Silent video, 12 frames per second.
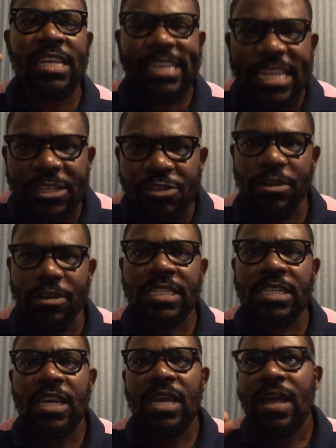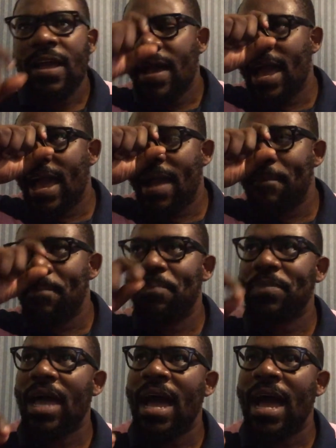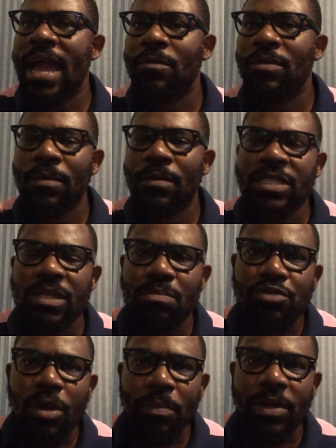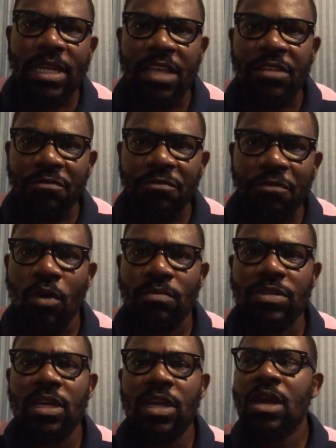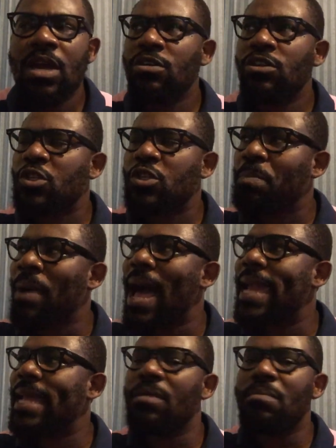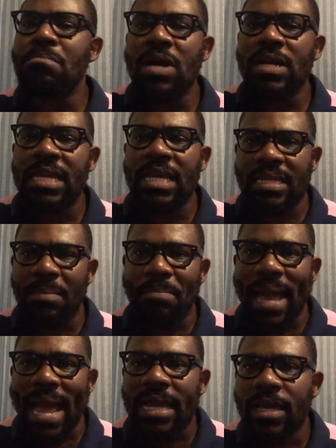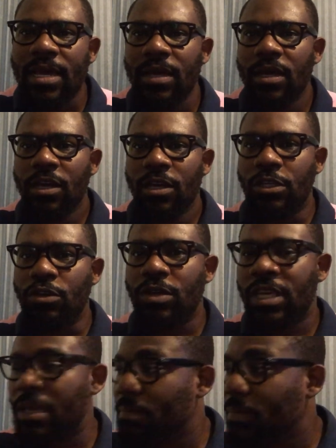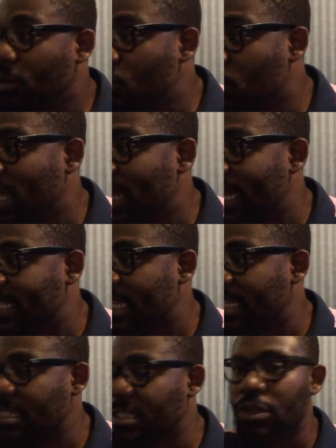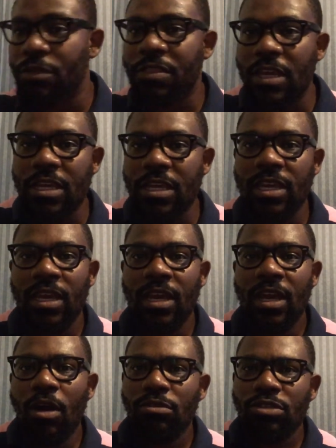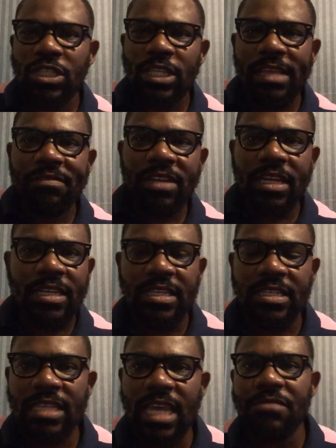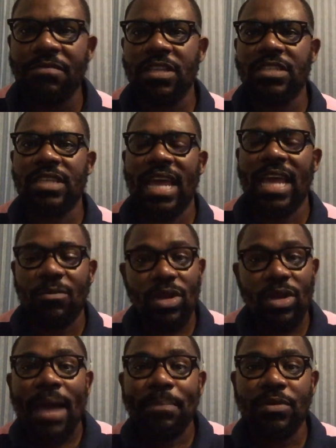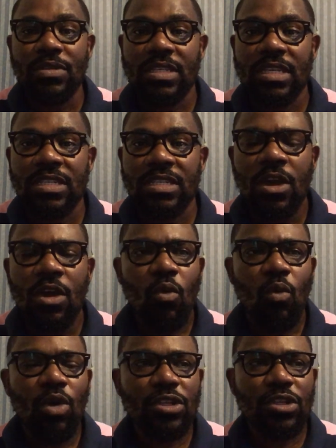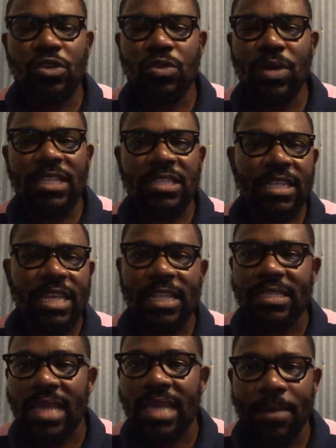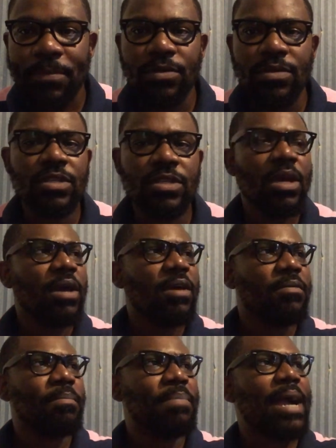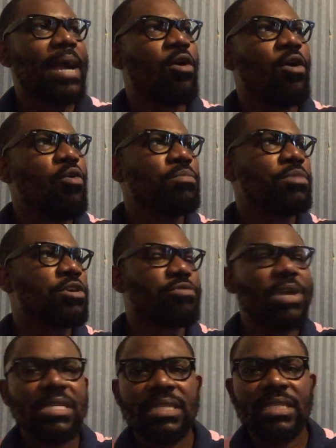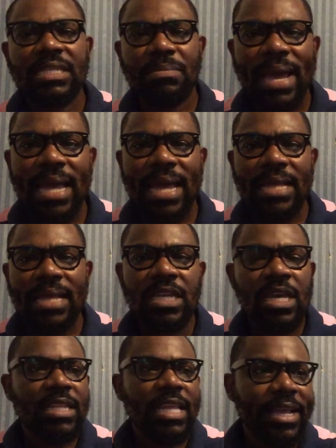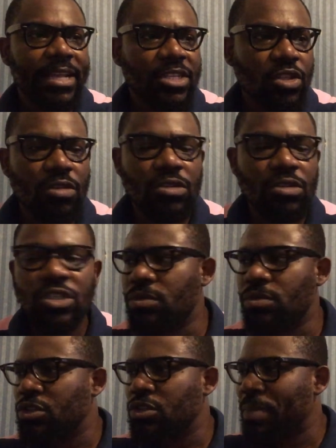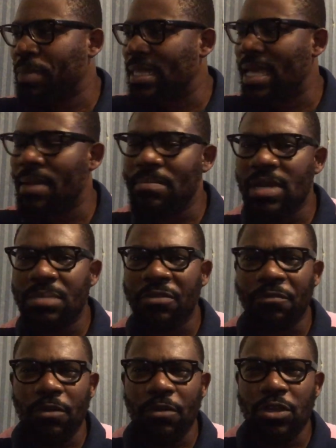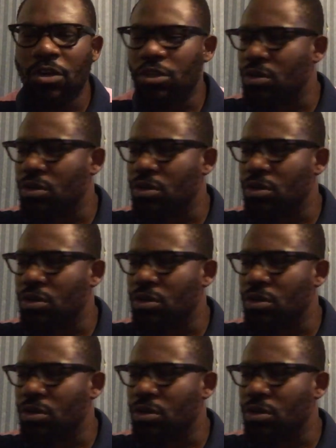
illiterate, when I wasn't properly informed, you just pile up money in the bank. You keep looking at it. You think, oh, just leaving it in the savings. And what happens is one or two incidents happens. Back home, crazy demands, they extort you, you spend that money. Before you know, you